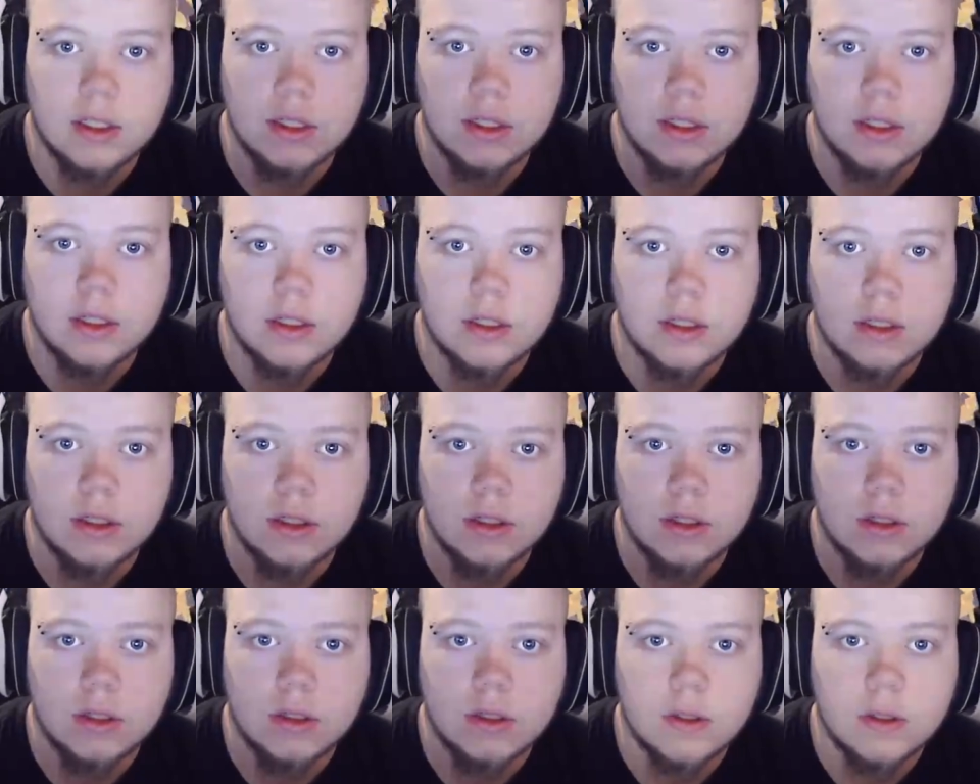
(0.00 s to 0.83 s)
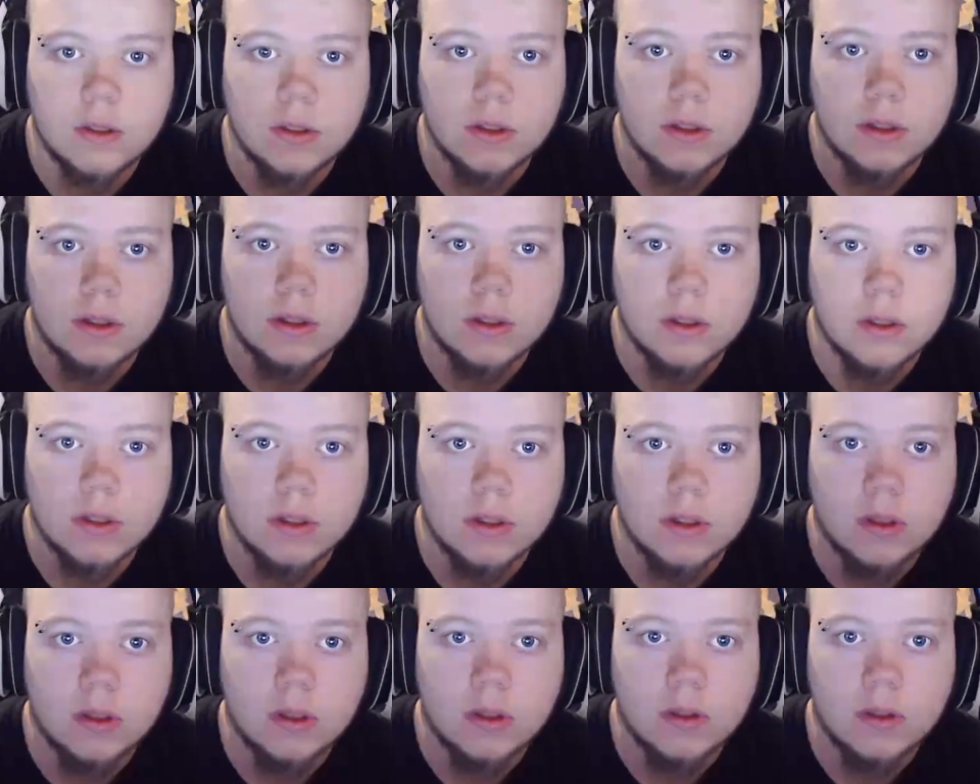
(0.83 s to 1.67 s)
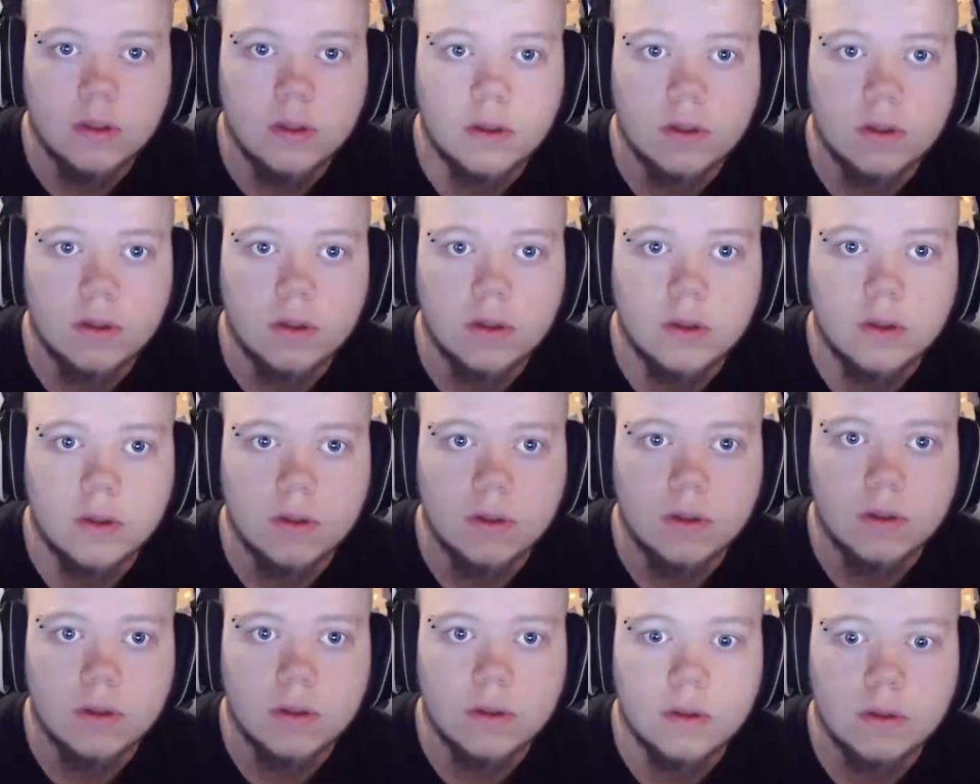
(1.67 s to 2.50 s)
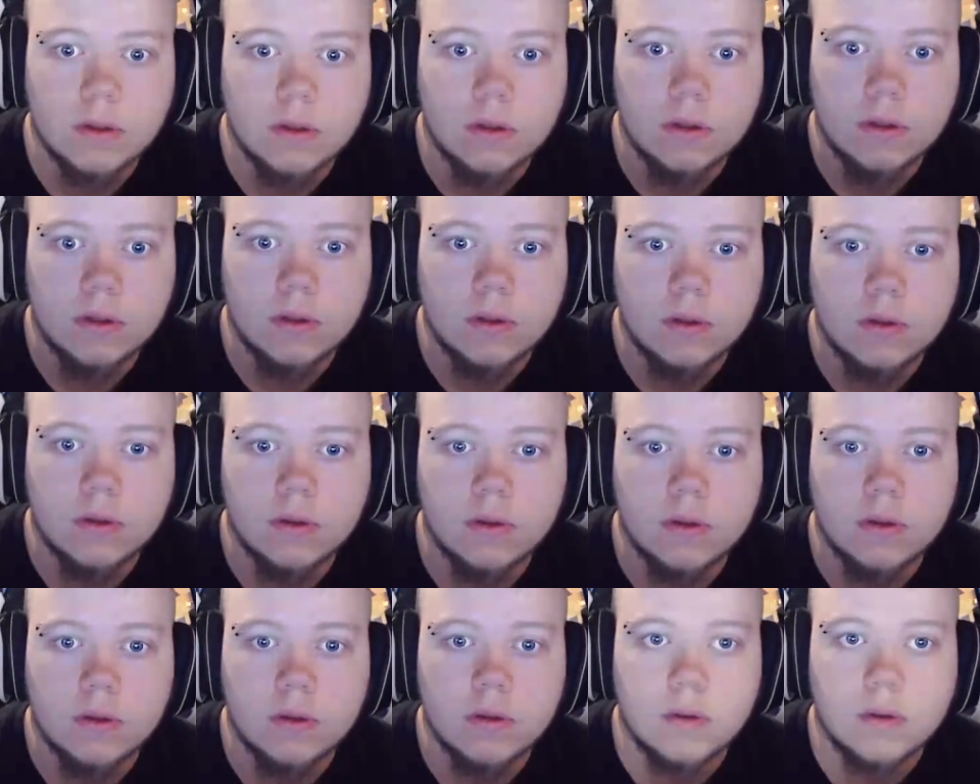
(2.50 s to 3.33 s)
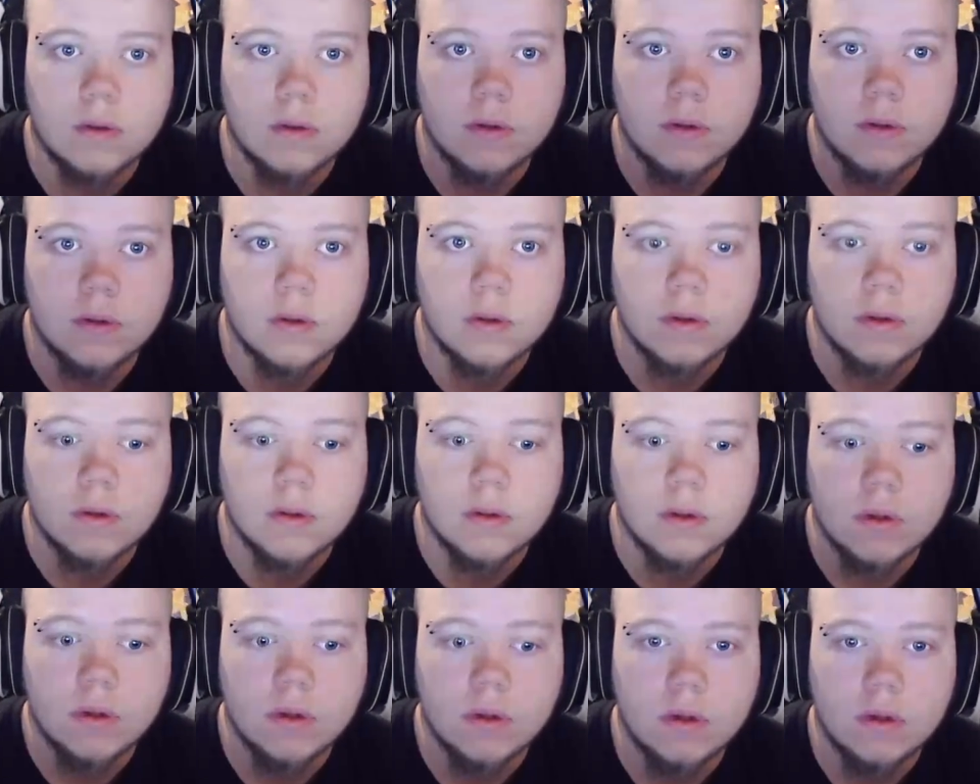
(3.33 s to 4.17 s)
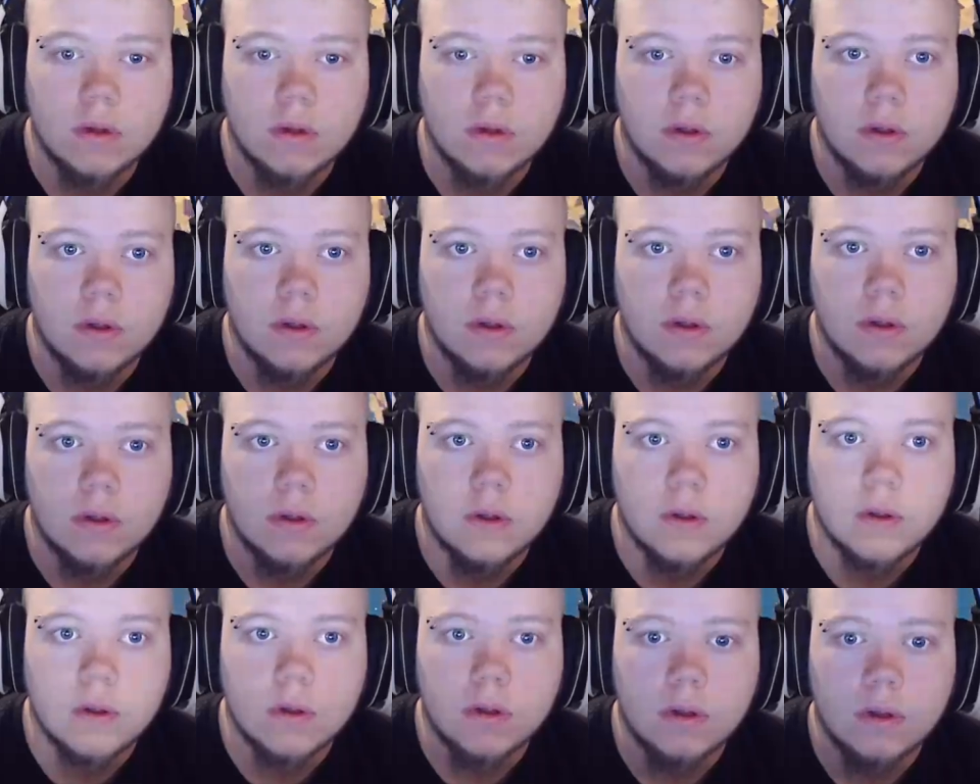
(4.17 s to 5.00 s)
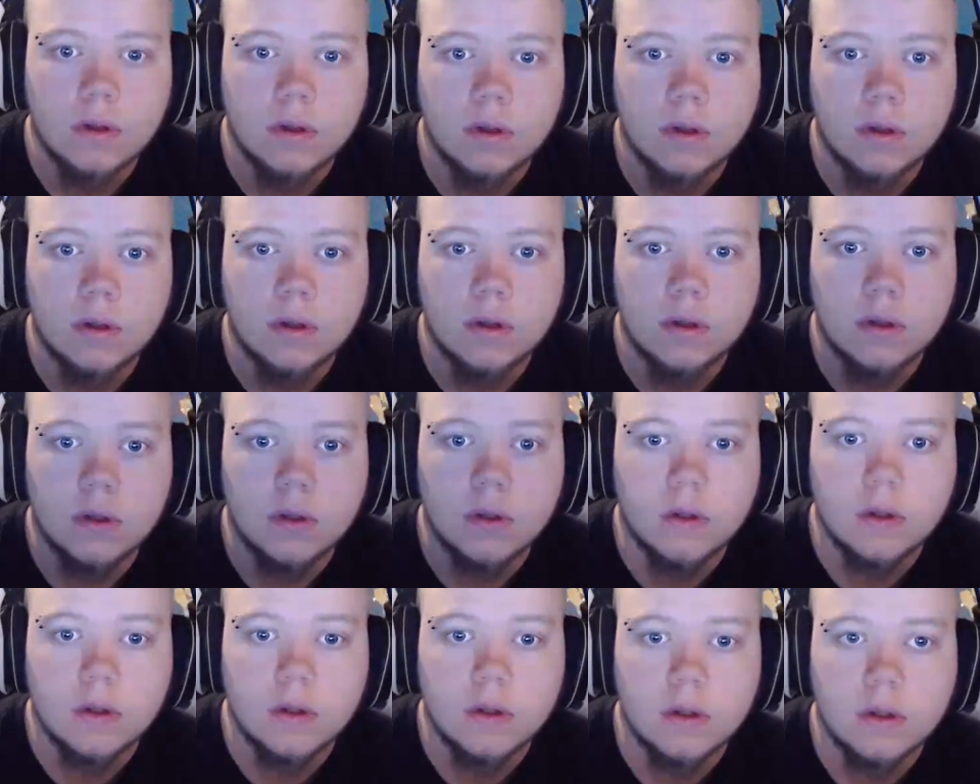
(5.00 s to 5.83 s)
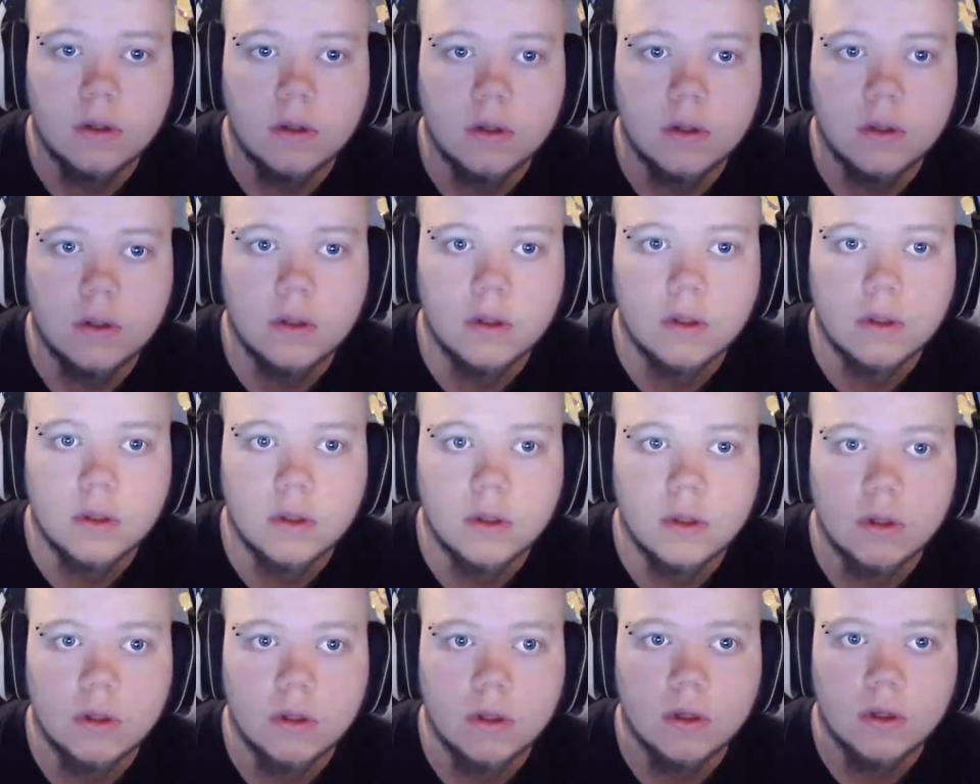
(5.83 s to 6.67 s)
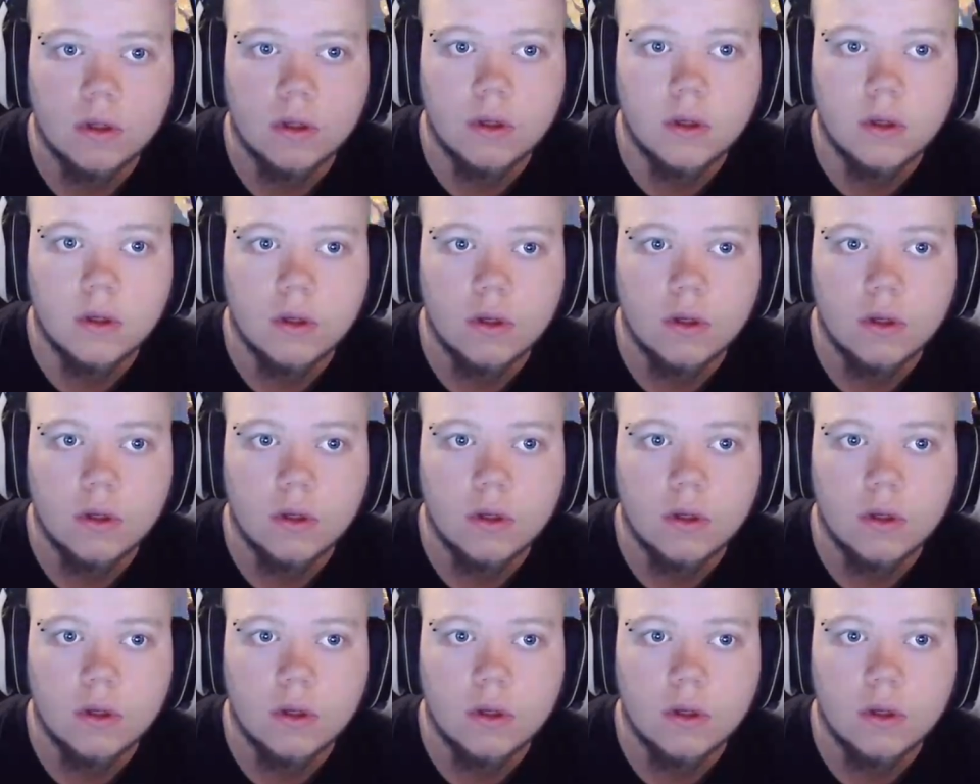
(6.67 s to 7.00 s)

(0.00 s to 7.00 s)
Nobody speaks.